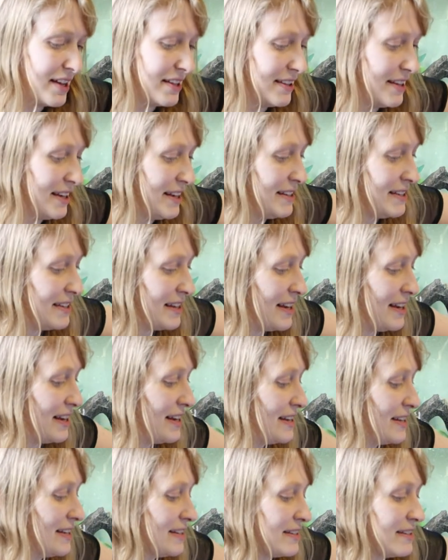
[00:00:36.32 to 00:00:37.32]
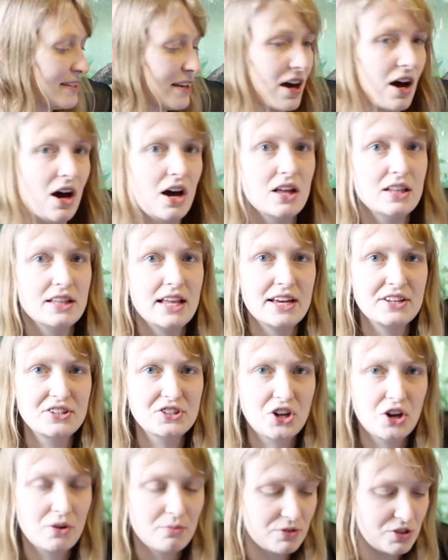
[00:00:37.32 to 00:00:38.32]
this is a less
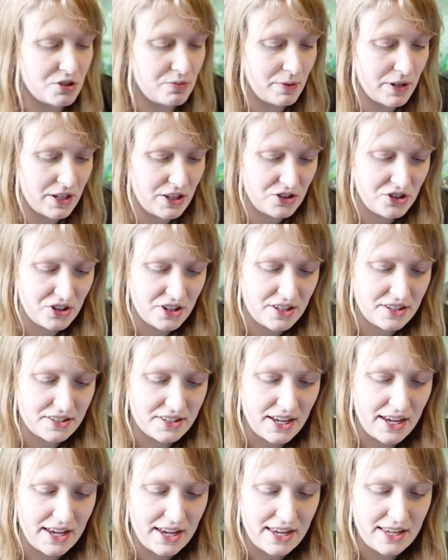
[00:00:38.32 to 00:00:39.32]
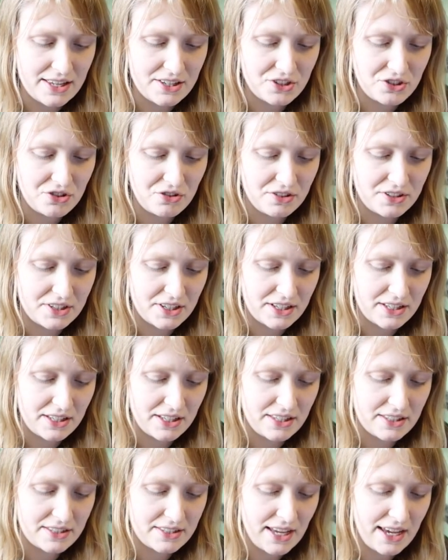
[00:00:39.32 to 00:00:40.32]
common species, it is
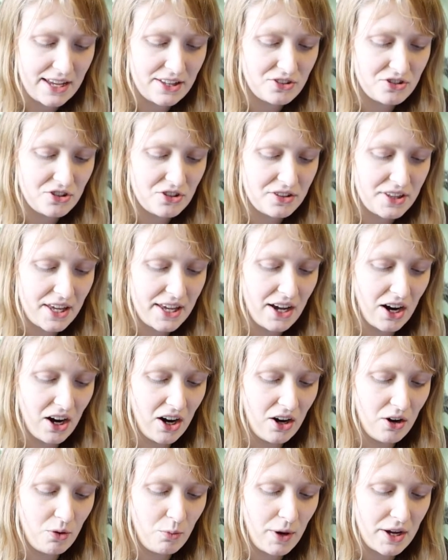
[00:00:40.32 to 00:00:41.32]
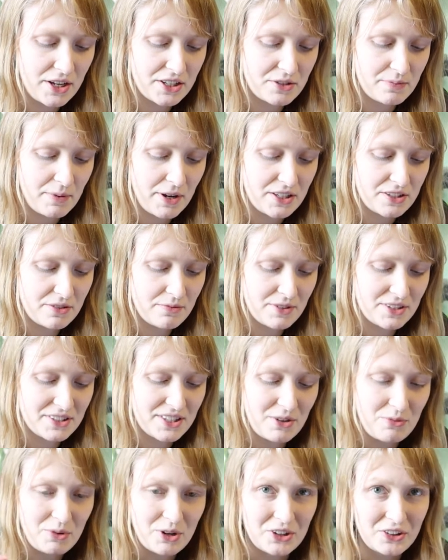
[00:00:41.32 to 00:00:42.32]
critically endangered, they are wet specimens,
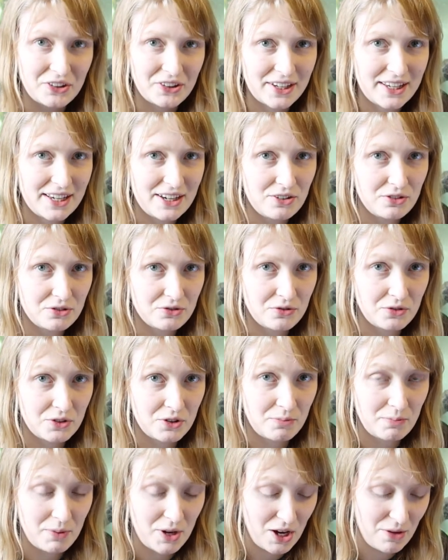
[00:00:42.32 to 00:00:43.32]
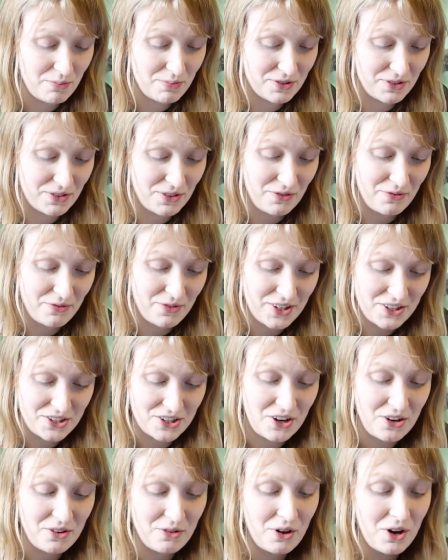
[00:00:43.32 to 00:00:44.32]
they were not killed for the purpose of the
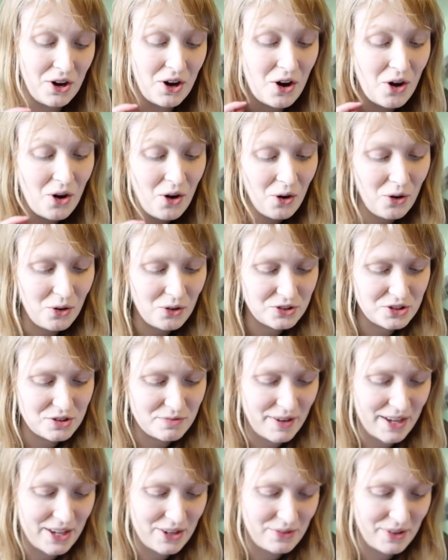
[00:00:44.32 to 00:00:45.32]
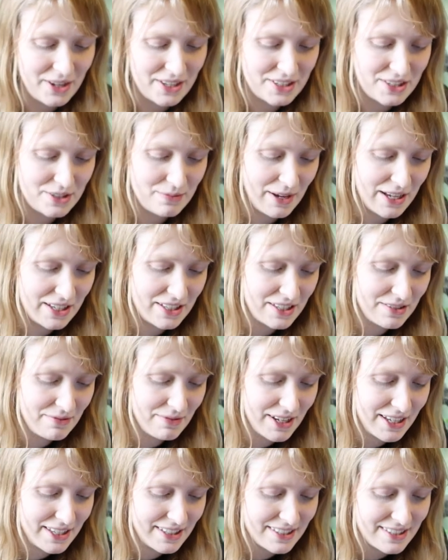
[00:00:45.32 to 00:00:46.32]
video or to make wet
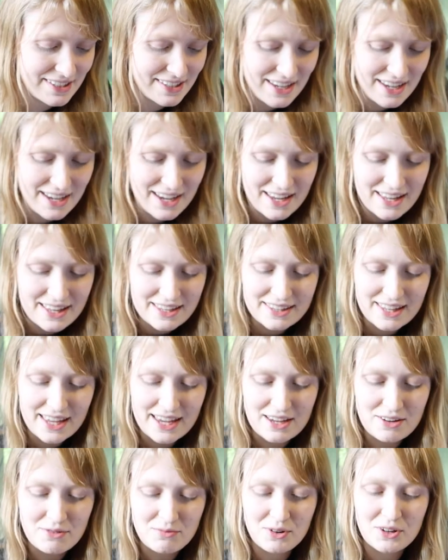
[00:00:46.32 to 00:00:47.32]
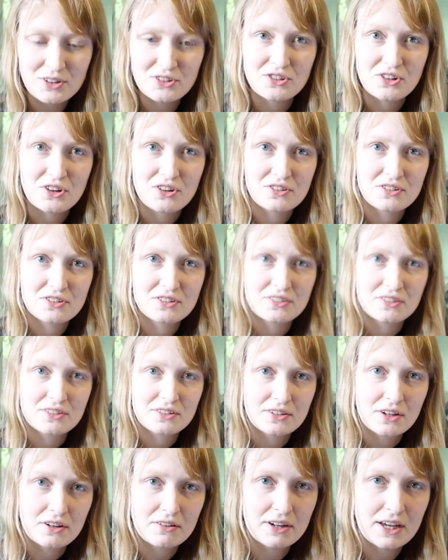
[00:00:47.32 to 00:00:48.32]
specimens, they were just
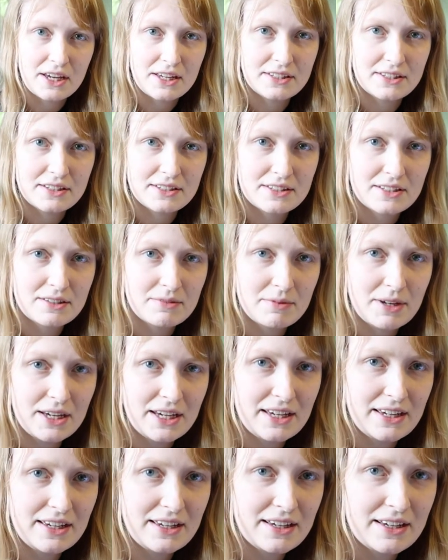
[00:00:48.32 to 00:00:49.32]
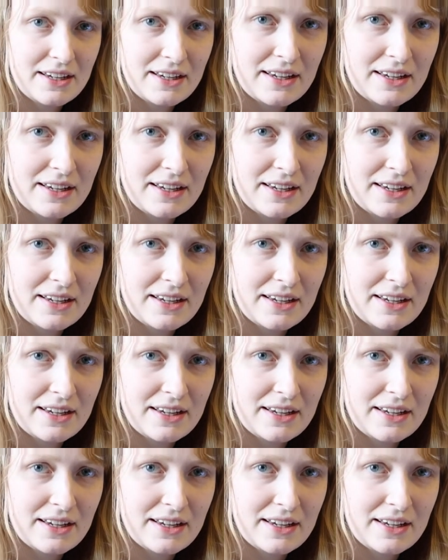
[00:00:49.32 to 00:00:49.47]
donated to me